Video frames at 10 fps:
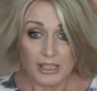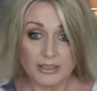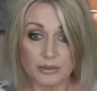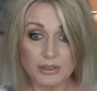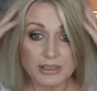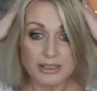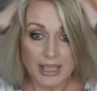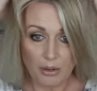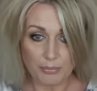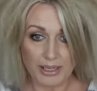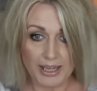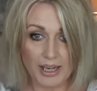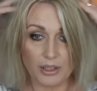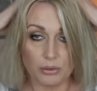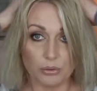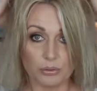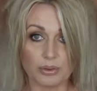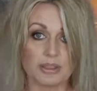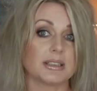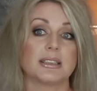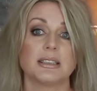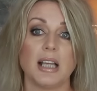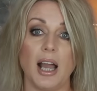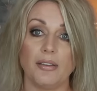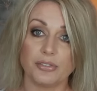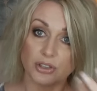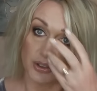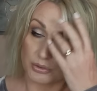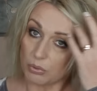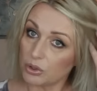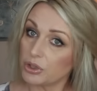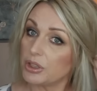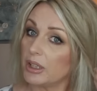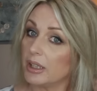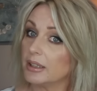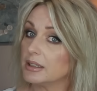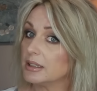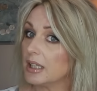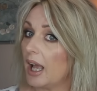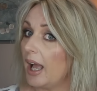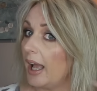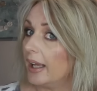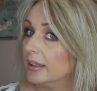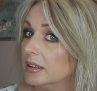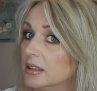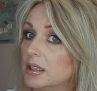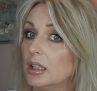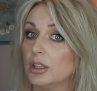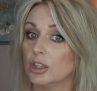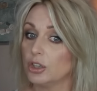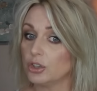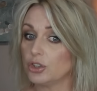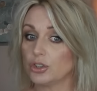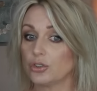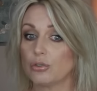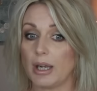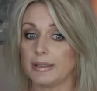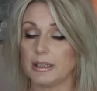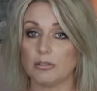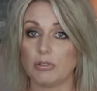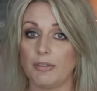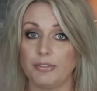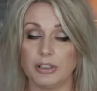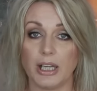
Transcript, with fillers: So this is how my hair looks. I've just washed it and just dried it roughly.